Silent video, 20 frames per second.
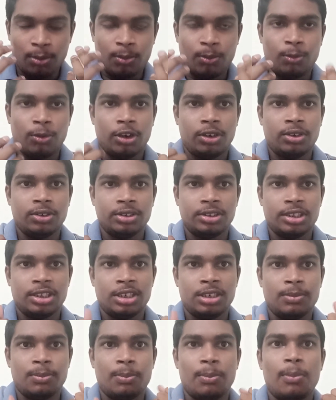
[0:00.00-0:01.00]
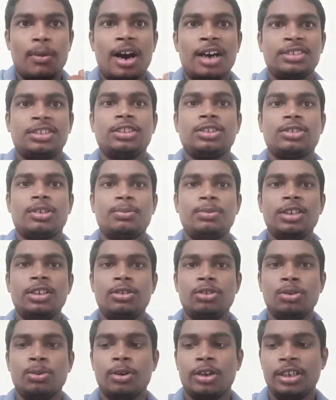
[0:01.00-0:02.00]
what to say masses of the
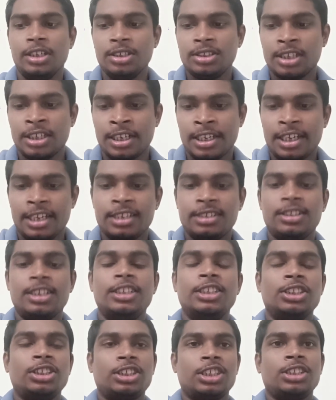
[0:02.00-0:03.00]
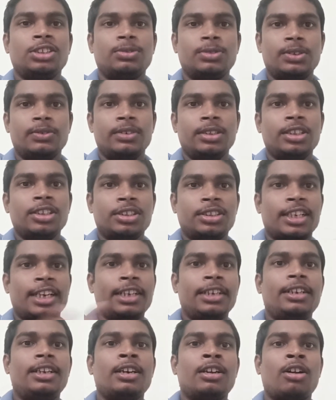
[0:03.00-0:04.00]
two bodies, and A is the distance between the
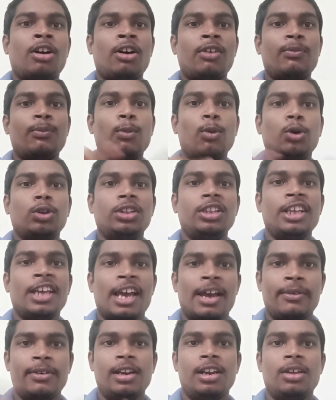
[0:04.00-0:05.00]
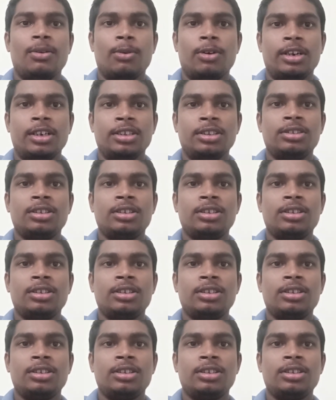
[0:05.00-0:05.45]
center of both the heavenly bodies.